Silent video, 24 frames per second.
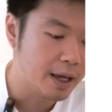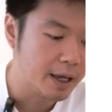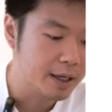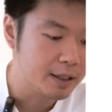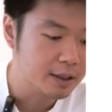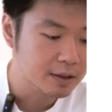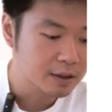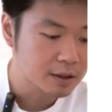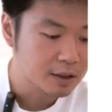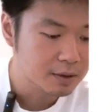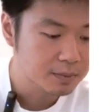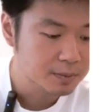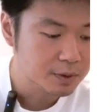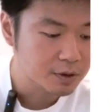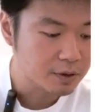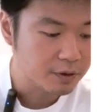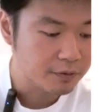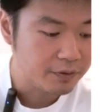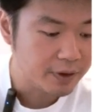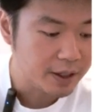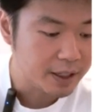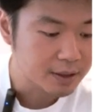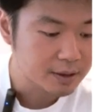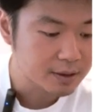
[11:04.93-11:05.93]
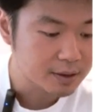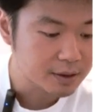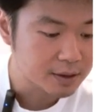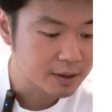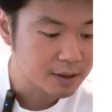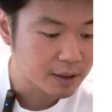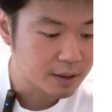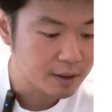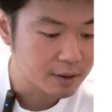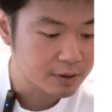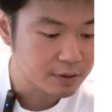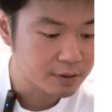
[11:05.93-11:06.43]
And in terms of
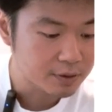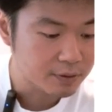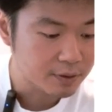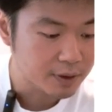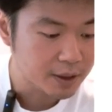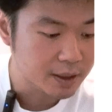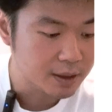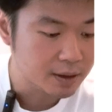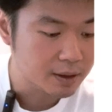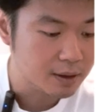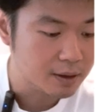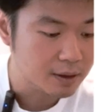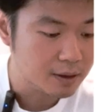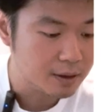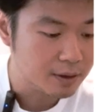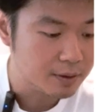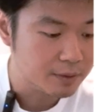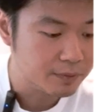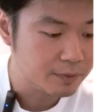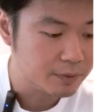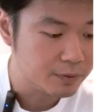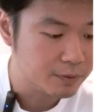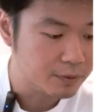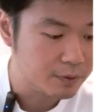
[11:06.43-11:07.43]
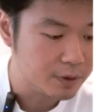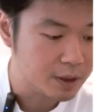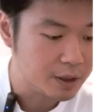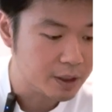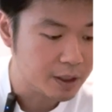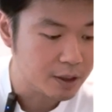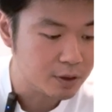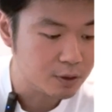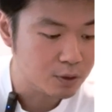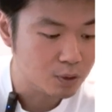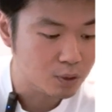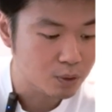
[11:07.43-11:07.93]
exercise, right, we
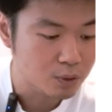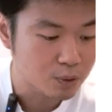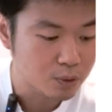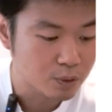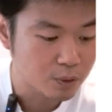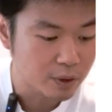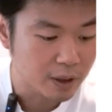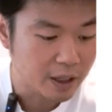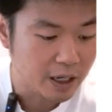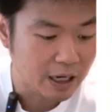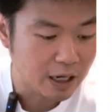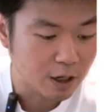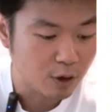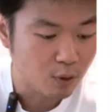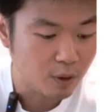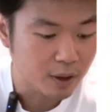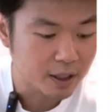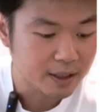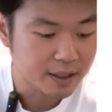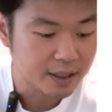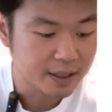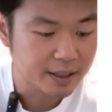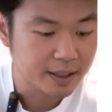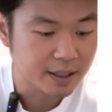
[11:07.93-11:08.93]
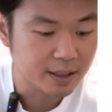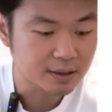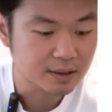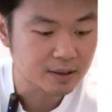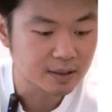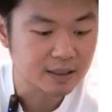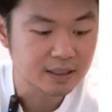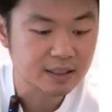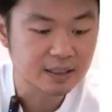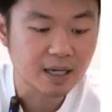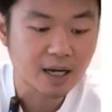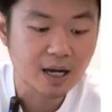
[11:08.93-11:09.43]
can do aquatic
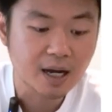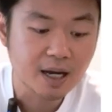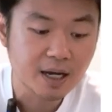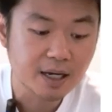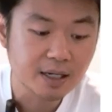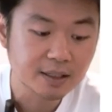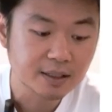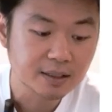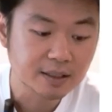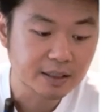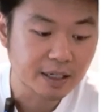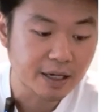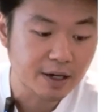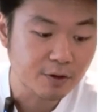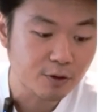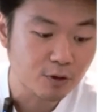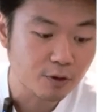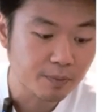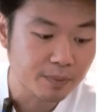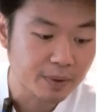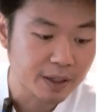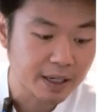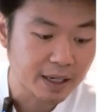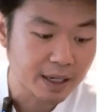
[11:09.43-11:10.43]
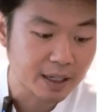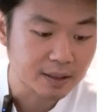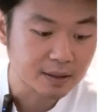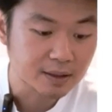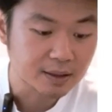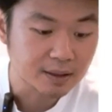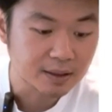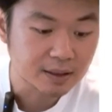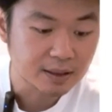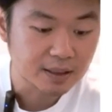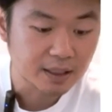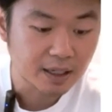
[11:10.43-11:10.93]
exercise, aerobic
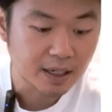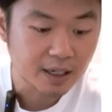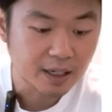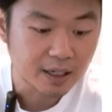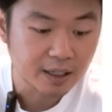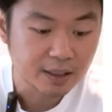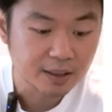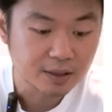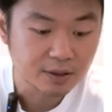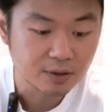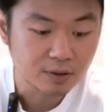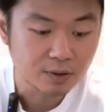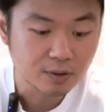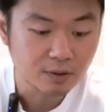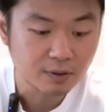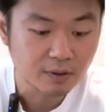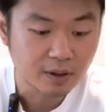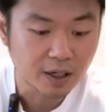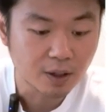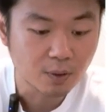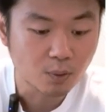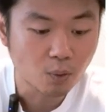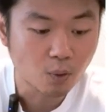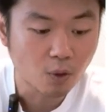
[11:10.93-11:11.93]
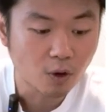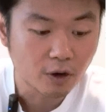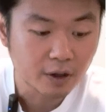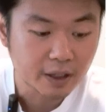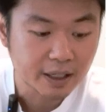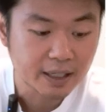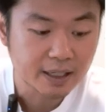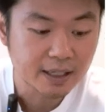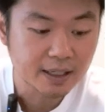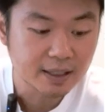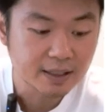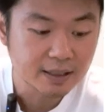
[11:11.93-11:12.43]
exercise, like
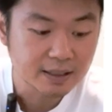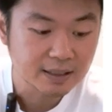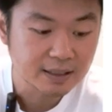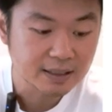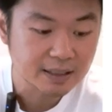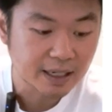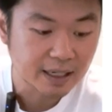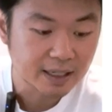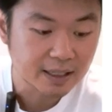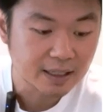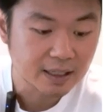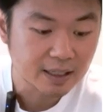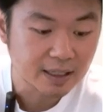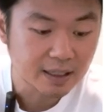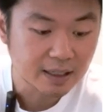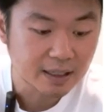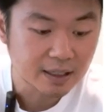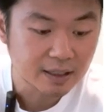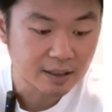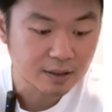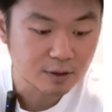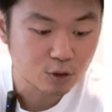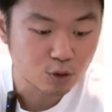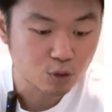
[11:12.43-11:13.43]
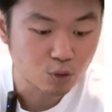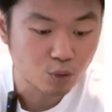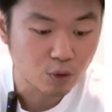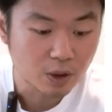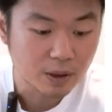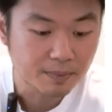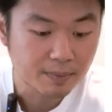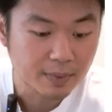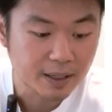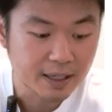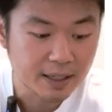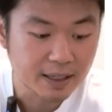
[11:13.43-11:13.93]
walking, cycling,
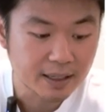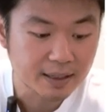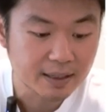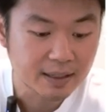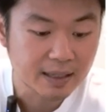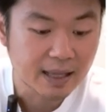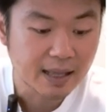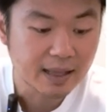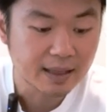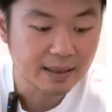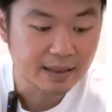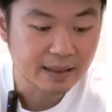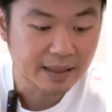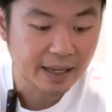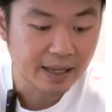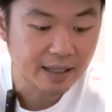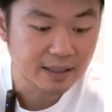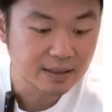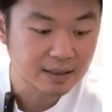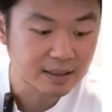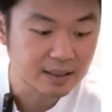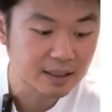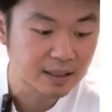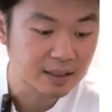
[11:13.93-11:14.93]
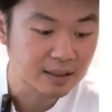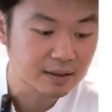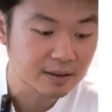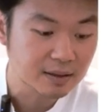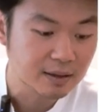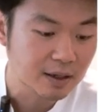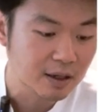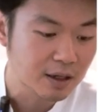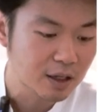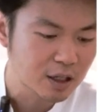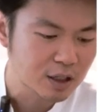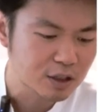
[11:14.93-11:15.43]
swimming,
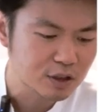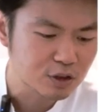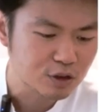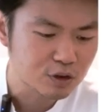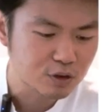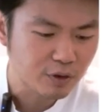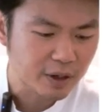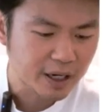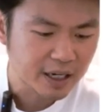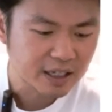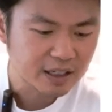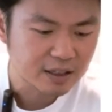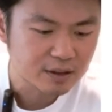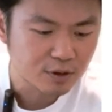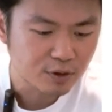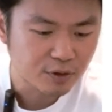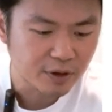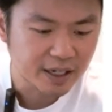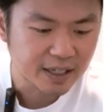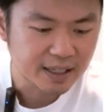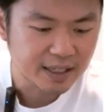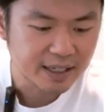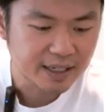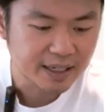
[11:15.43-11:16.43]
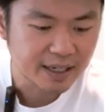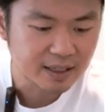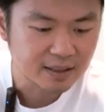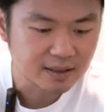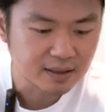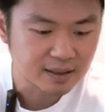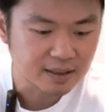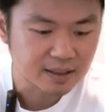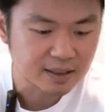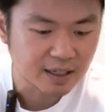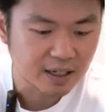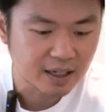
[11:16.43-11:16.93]
dancing, strength training
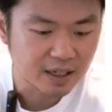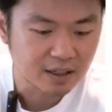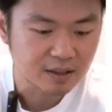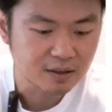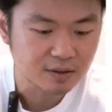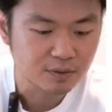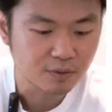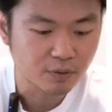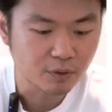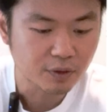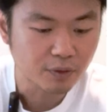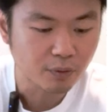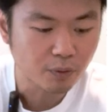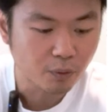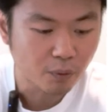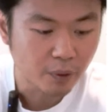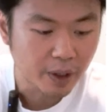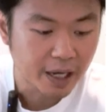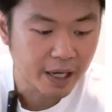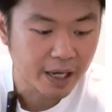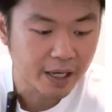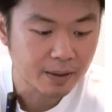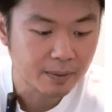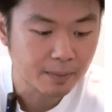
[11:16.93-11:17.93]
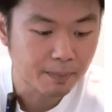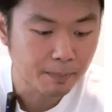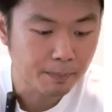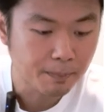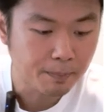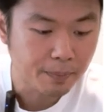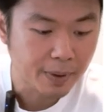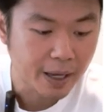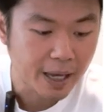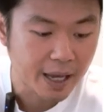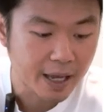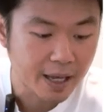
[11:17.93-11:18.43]
exercise with weight,
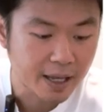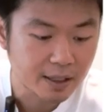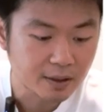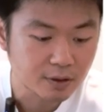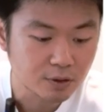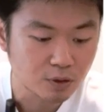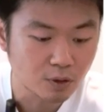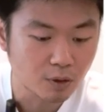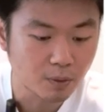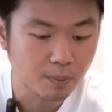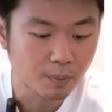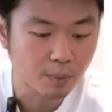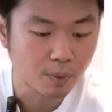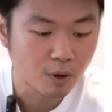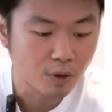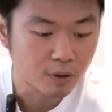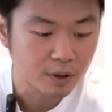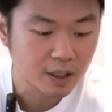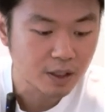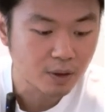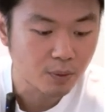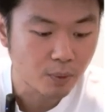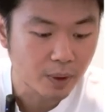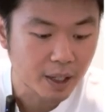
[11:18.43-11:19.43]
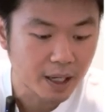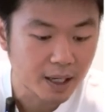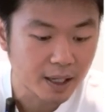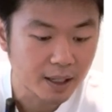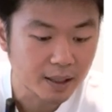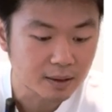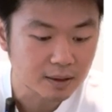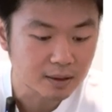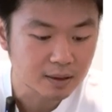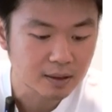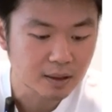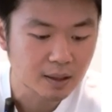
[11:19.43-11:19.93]
bands, or body
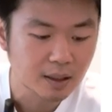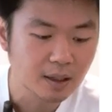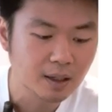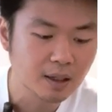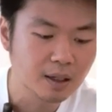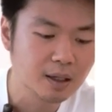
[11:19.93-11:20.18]
weights.